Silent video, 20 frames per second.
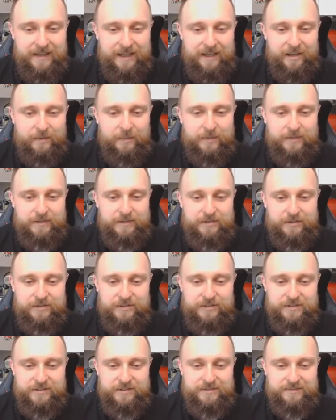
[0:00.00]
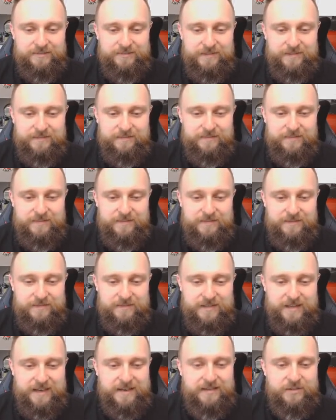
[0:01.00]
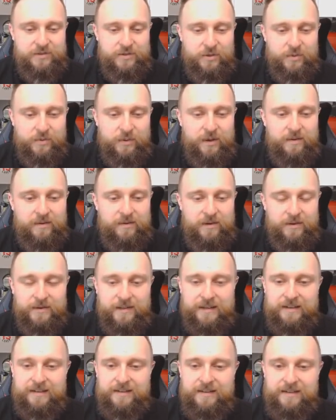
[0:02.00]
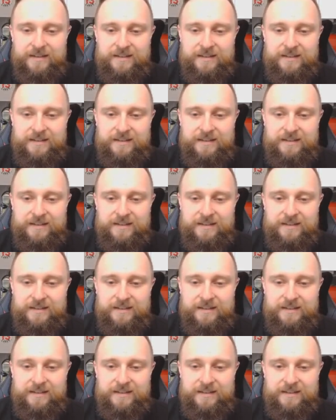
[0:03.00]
Albert just takes too long on it.